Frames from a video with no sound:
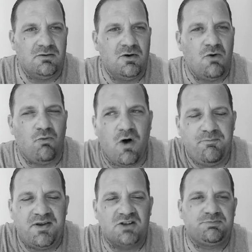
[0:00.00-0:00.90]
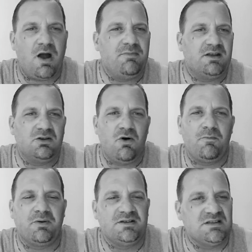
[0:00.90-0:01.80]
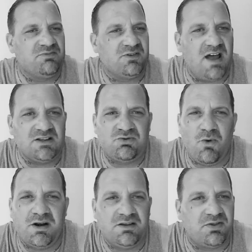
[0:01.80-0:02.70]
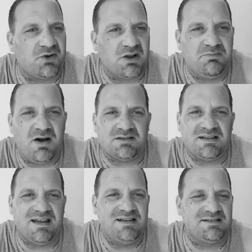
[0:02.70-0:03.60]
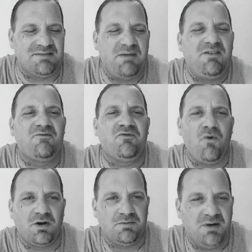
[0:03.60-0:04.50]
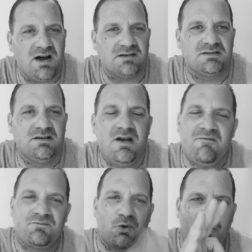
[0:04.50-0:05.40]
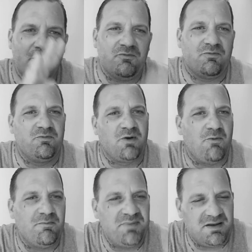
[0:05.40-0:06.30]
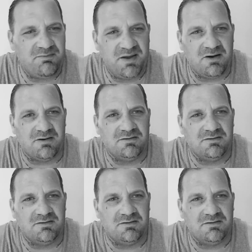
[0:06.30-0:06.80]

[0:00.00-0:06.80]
One pill is probably going to go in prison for like 20 to 30 bucks easily, maybe even 40 bucks for one pill.